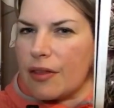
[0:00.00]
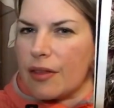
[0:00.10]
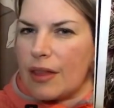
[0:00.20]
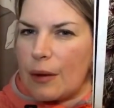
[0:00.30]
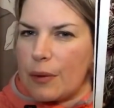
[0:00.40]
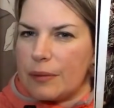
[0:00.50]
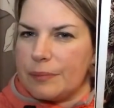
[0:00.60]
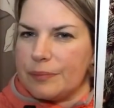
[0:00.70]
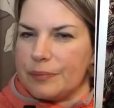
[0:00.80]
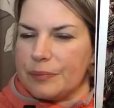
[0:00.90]
That one.
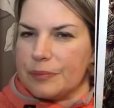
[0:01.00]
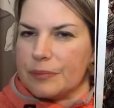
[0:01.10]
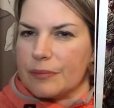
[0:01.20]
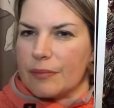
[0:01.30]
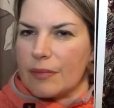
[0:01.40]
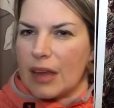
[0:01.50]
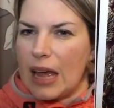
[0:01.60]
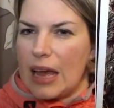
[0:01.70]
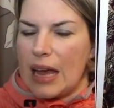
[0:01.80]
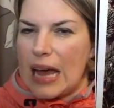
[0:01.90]

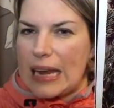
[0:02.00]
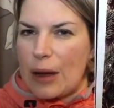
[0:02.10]
Now,